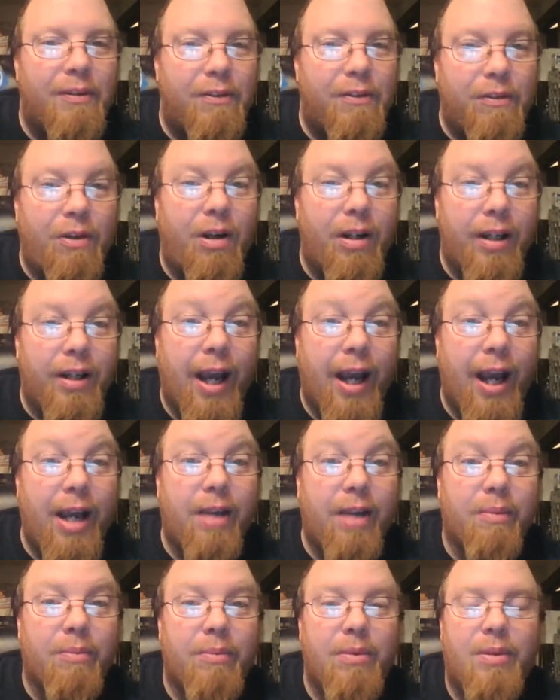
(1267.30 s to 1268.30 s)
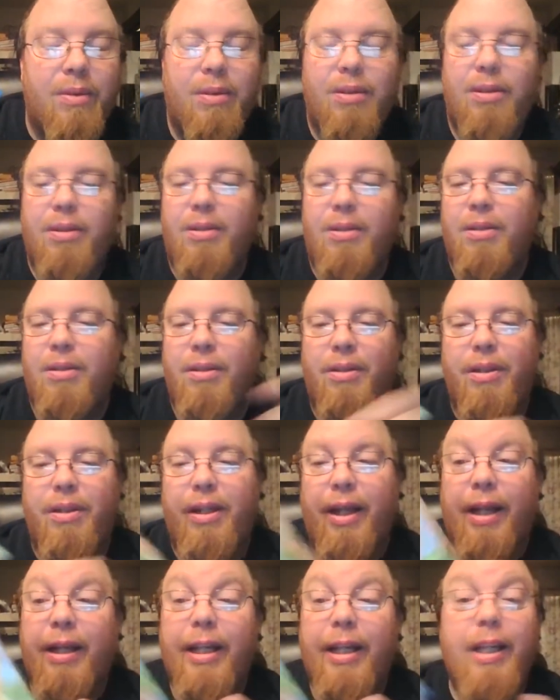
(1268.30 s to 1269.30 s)
Fun game.
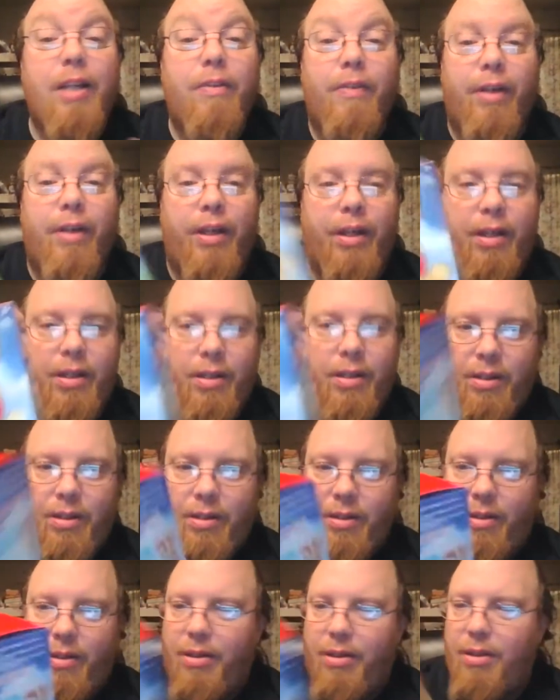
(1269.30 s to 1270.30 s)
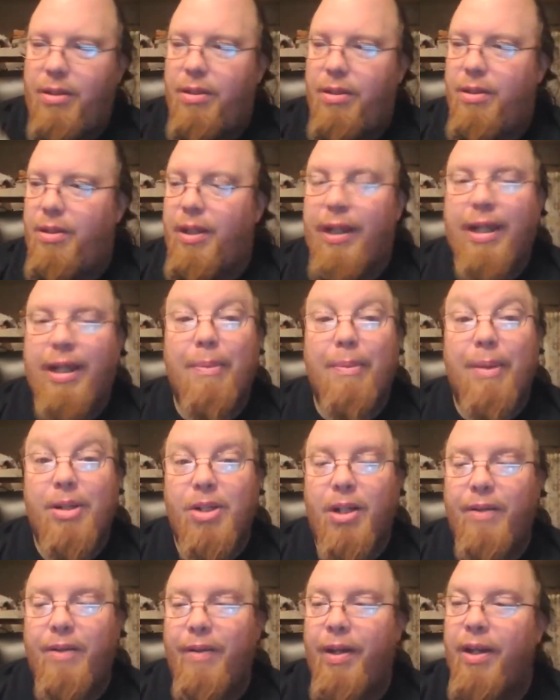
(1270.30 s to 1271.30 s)
And Eevee. I
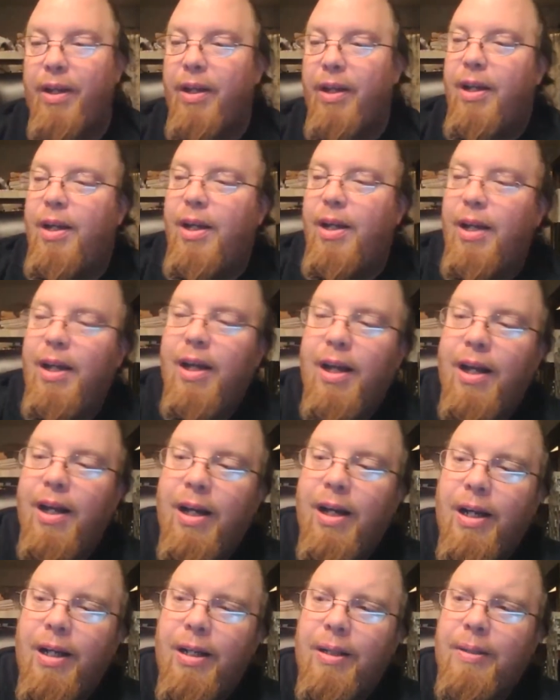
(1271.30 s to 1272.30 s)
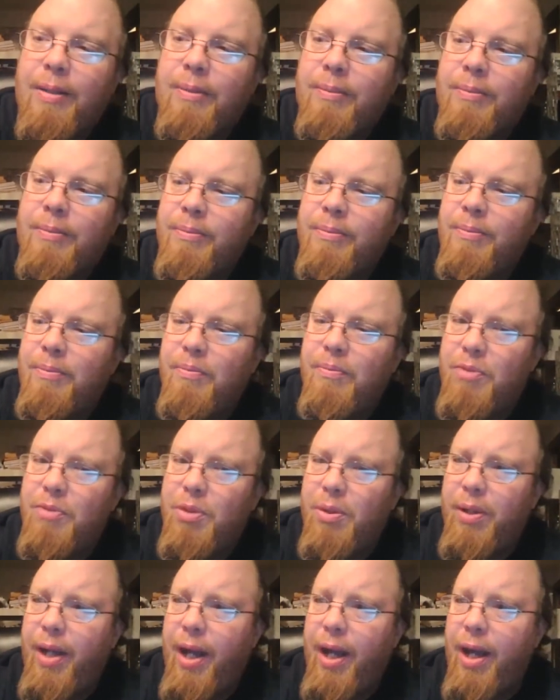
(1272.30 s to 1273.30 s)
keep mentioning Eevee. Um,
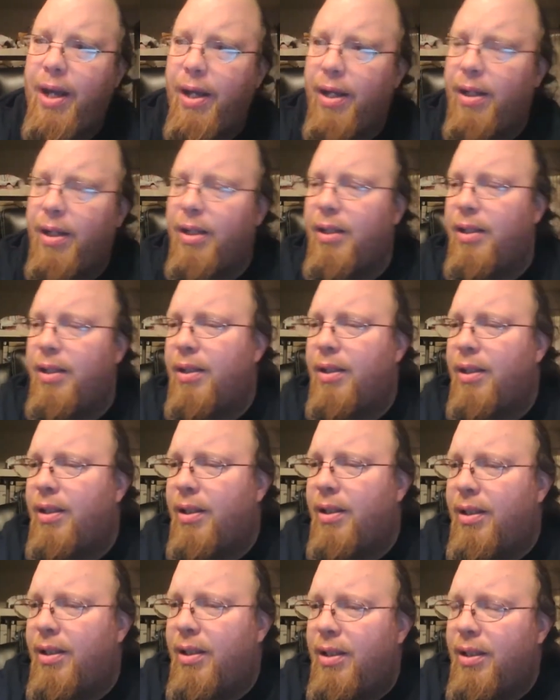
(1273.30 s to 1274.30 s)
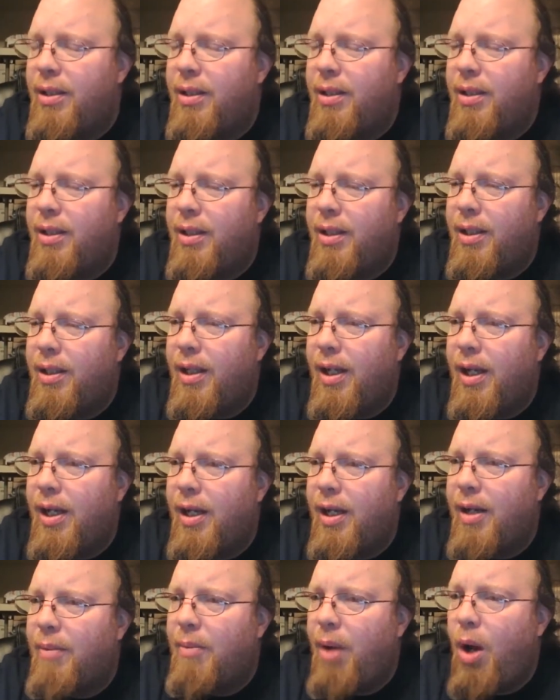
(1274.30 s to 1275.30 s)
so yeah.
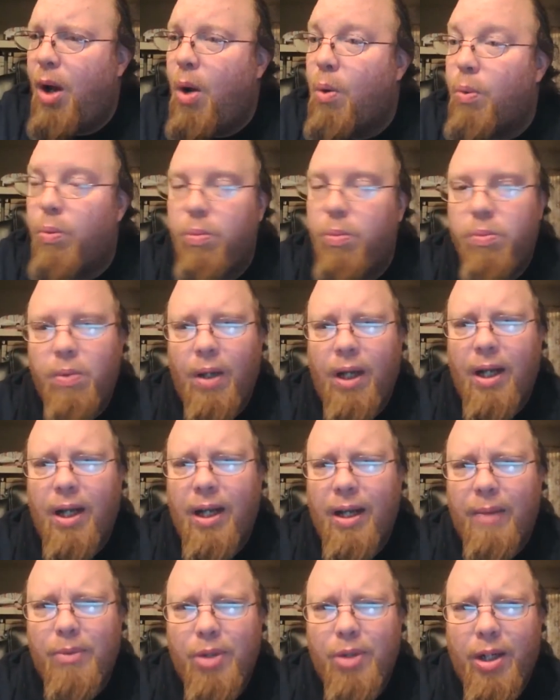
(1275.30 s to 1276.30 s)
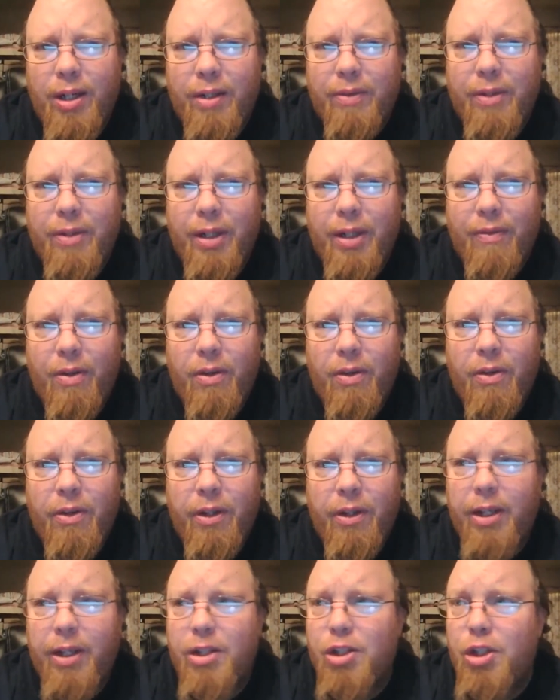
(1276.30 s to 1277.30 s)
Um, oh, uh, I'm trying to think of
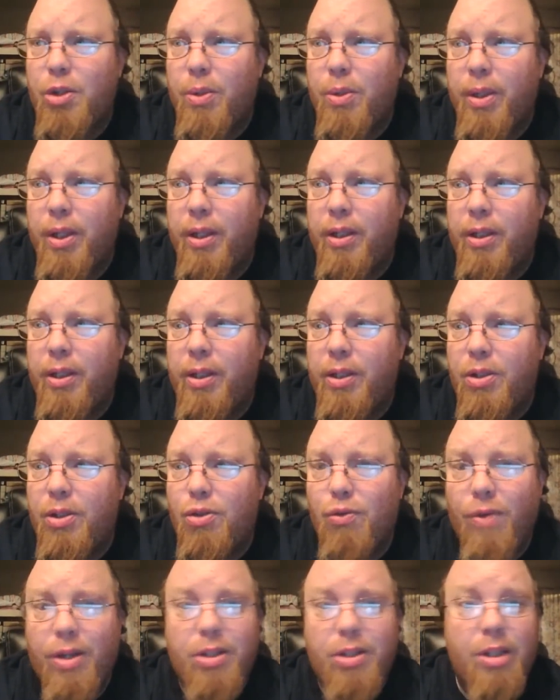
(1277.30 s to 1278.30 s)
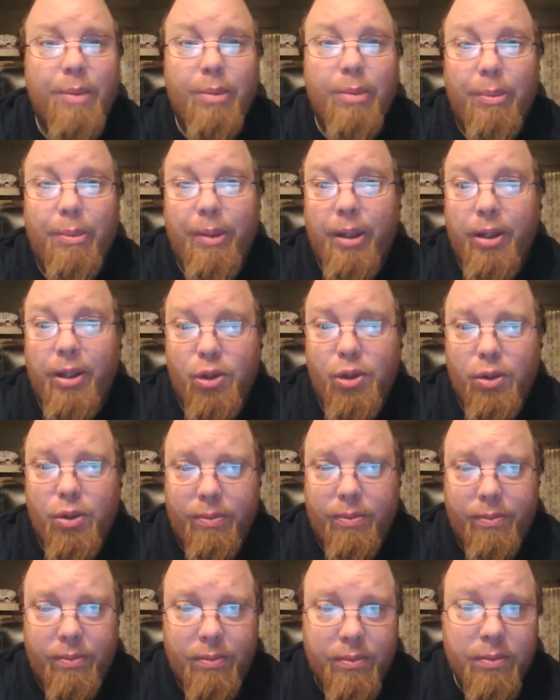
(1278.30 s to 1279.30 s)
other things. You can dress up your
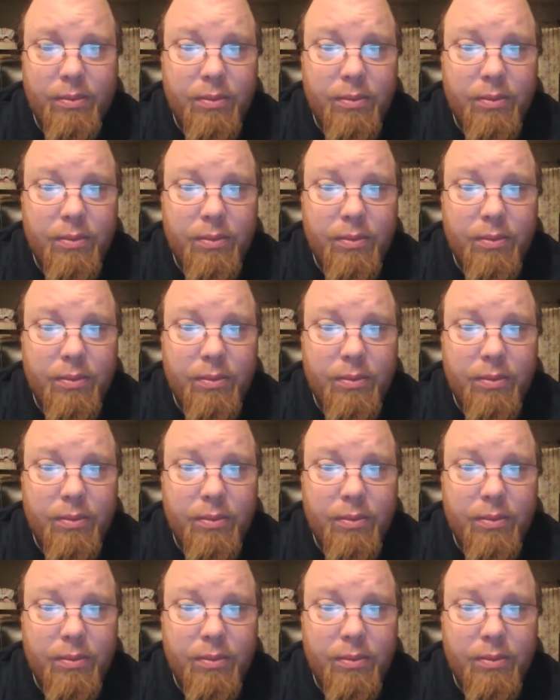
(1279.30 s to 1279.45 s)
Pikachu.